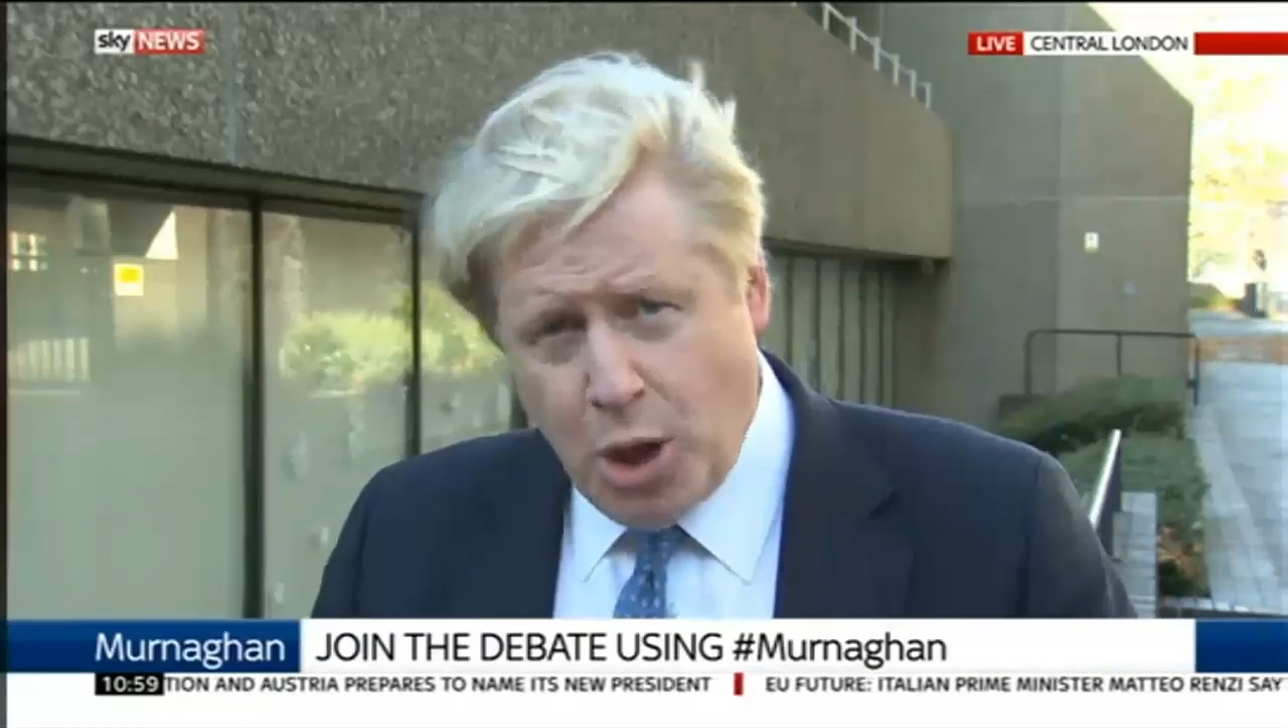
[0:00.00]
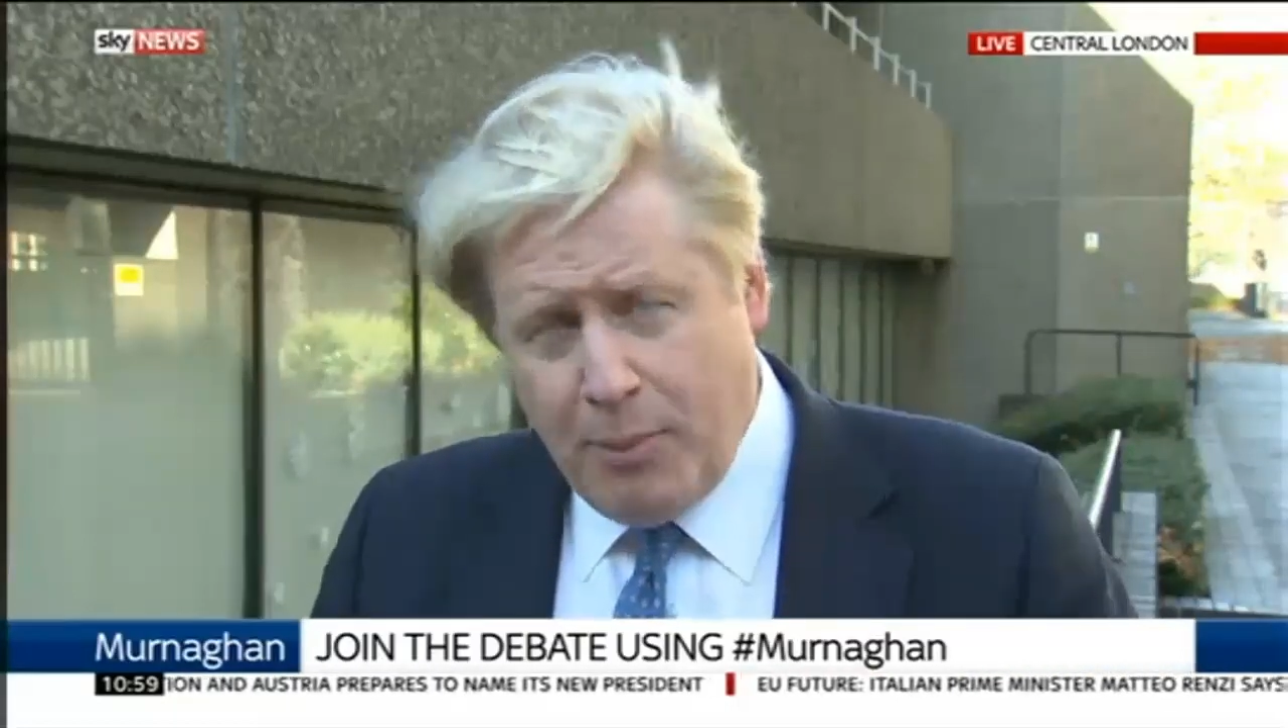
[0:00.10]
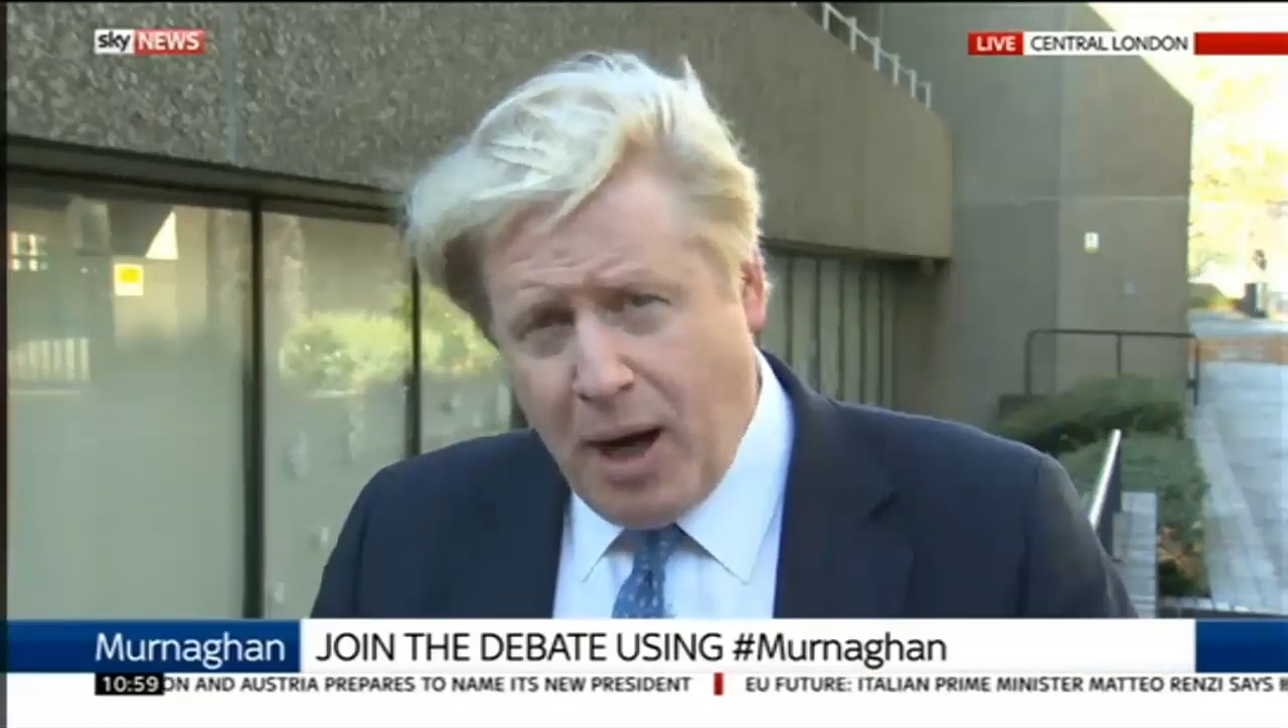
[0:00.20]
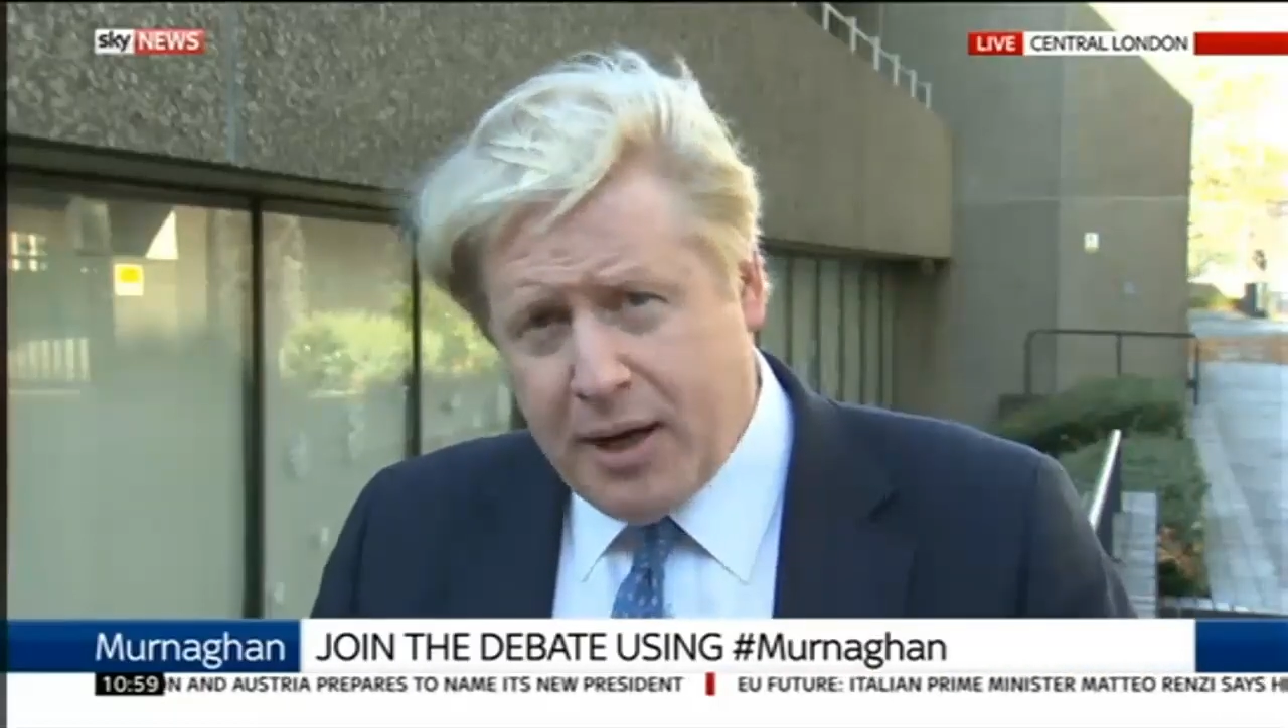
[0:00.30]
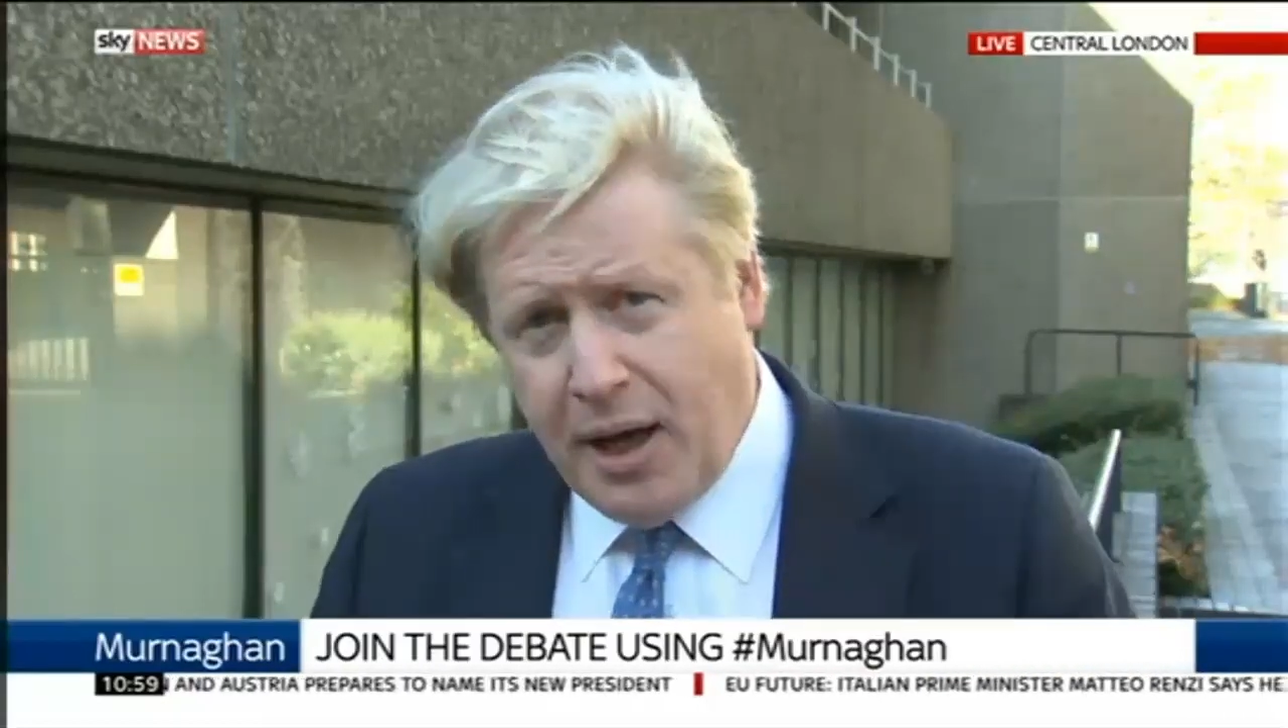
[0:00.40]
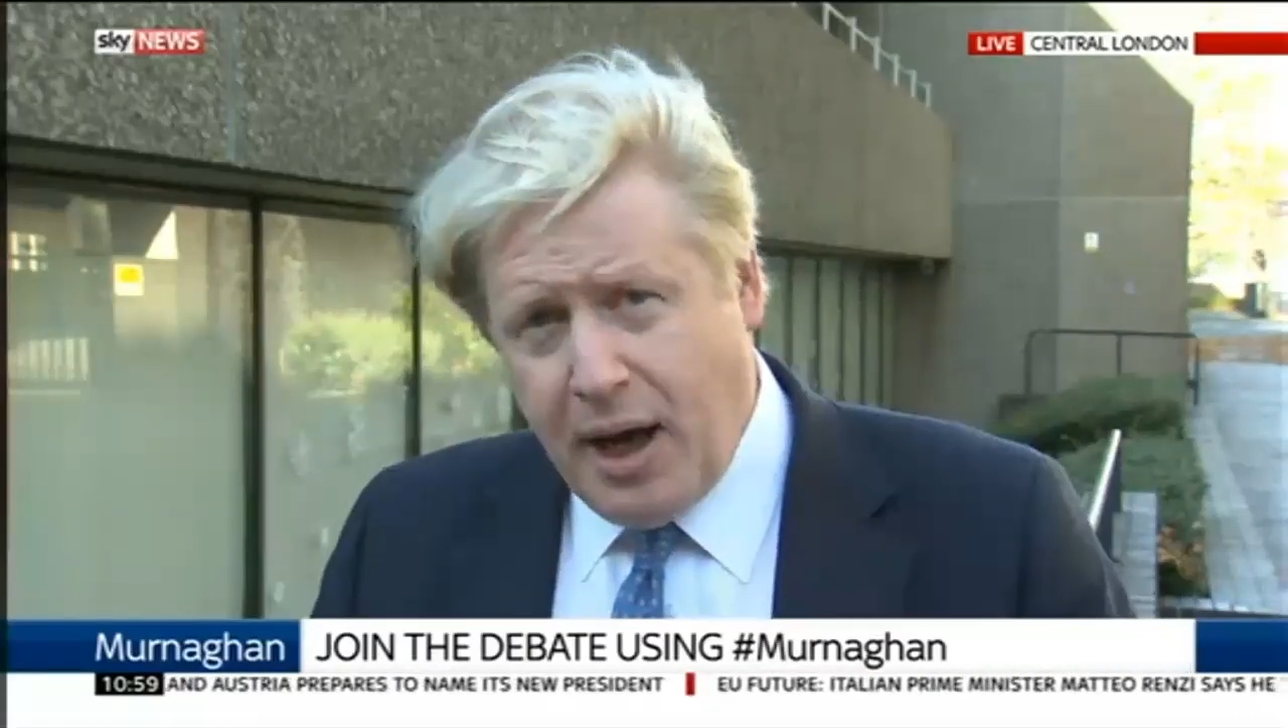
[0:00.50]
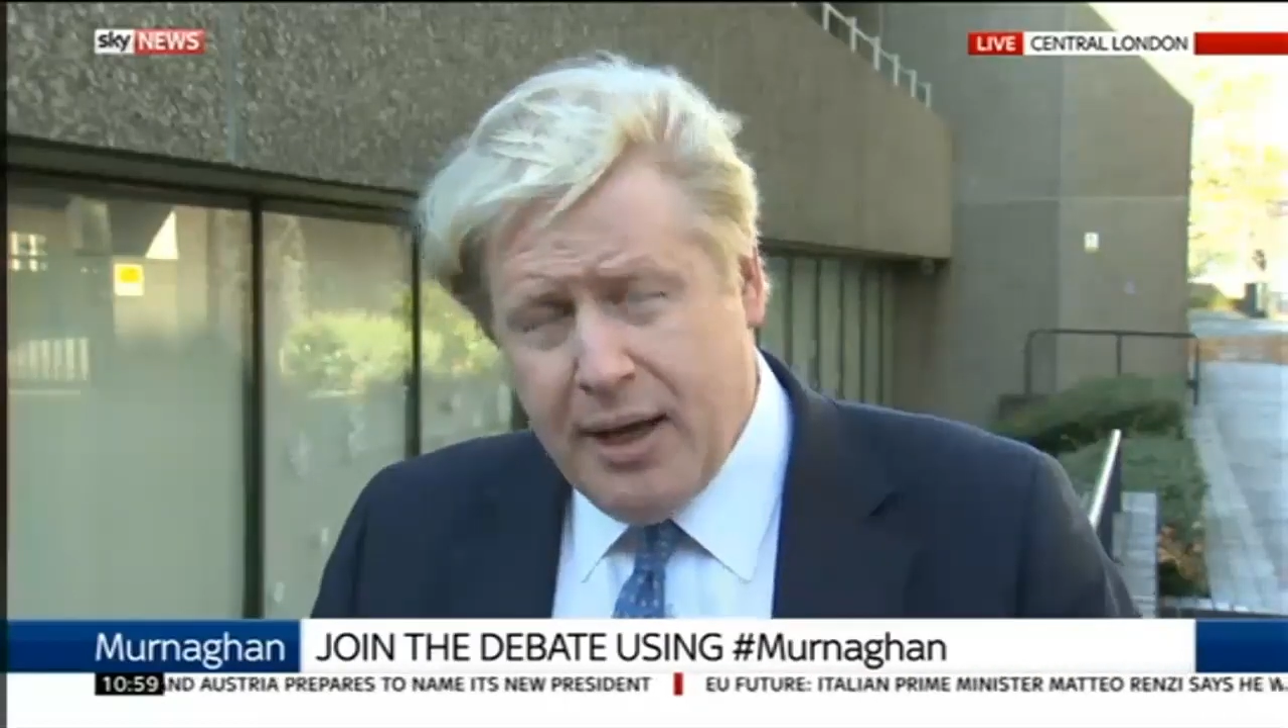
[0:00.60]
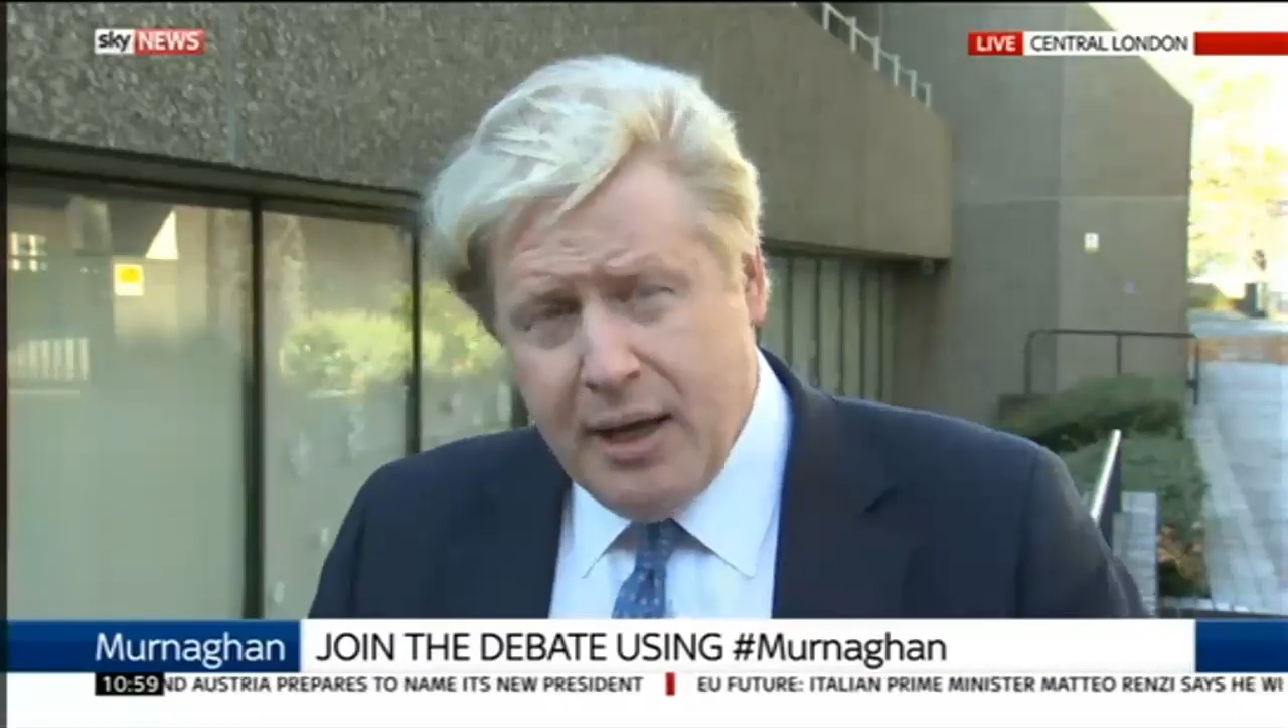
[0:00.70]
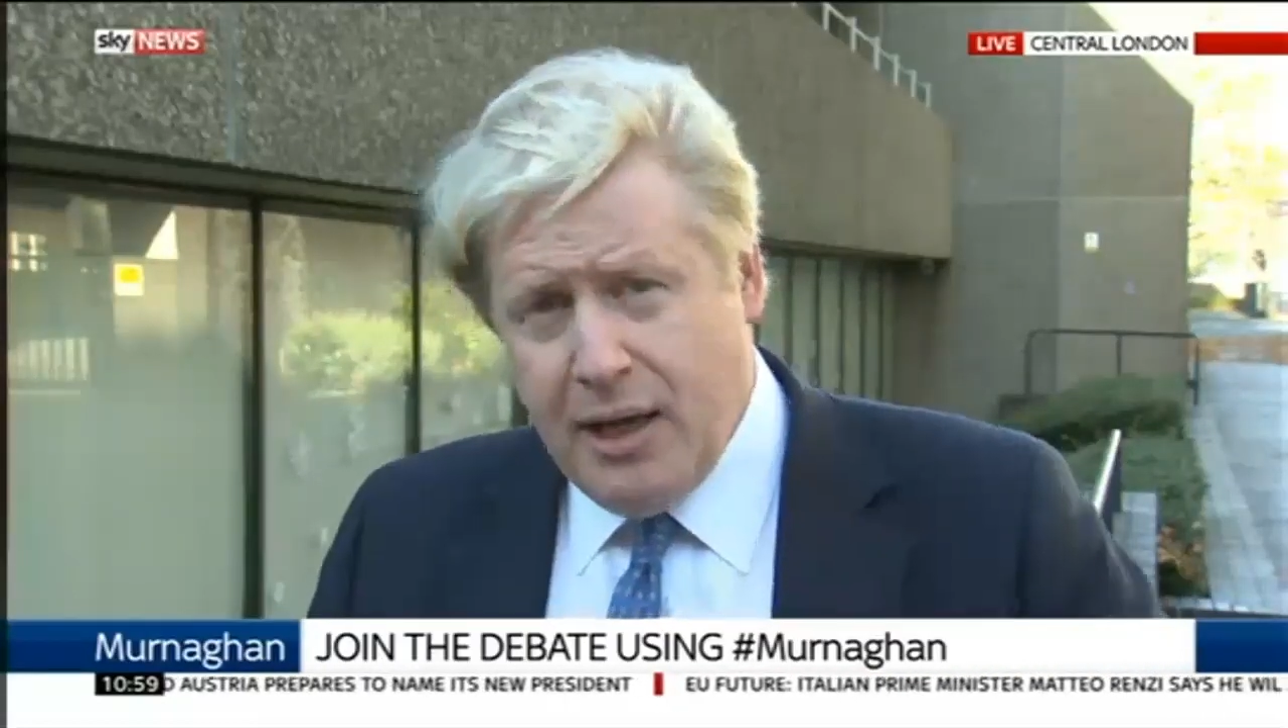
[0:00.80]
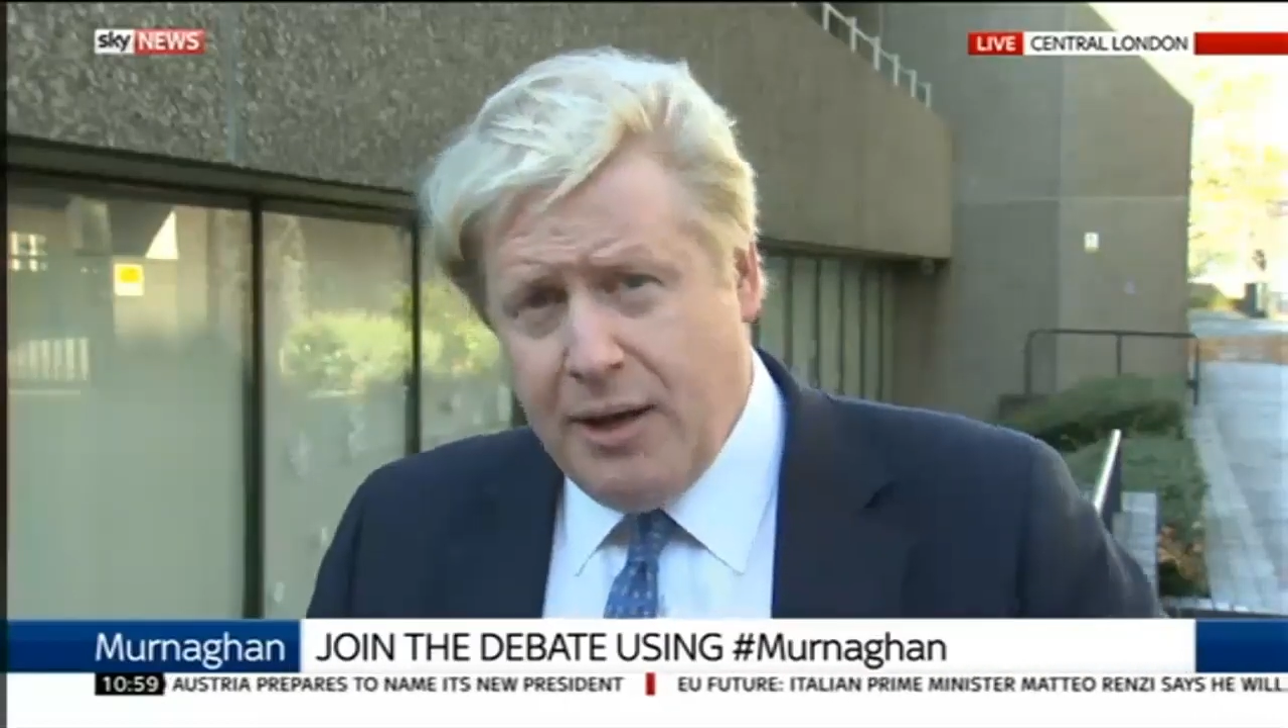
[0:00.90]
Jean-Marc and I.